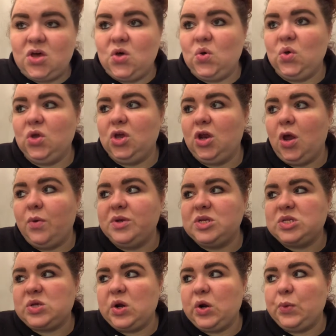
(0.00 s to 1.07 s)
And so we
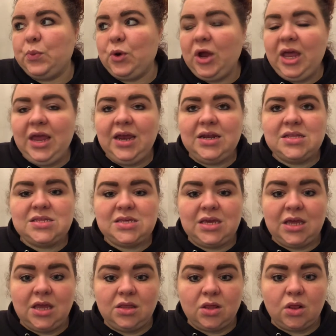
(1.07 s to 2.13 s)
just started praying
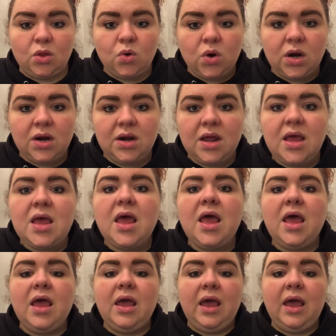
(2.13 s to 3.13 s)
and seeking the Lord,